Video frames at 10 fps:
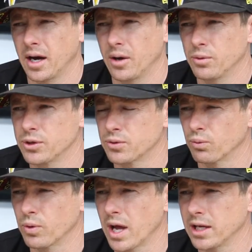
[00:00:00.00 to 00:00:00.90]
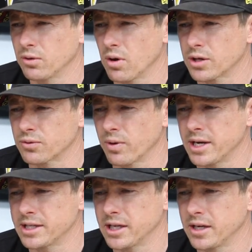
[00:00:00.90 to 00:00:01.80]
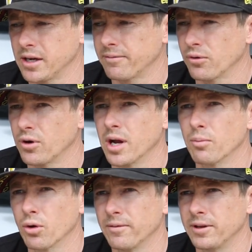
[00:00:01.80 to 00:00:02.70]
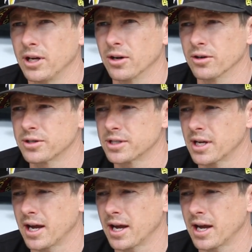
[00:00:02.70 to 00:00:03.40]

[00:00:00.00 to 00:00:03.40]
I was rallycross racing for a number of years,